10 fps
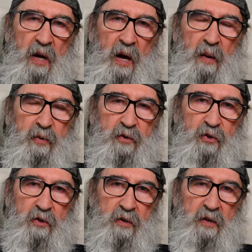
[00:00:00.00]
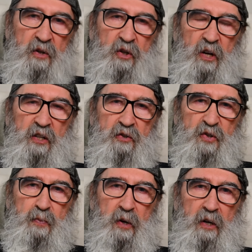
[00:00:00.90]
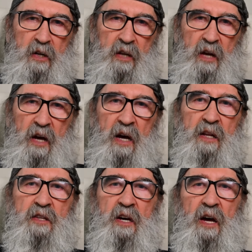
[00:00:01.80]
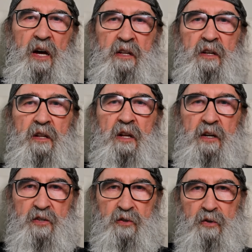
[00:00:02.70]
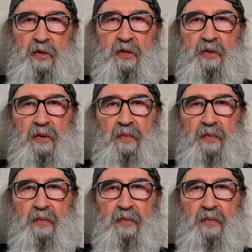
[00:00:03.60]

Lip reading: aperture, shutter speed, and the added light source.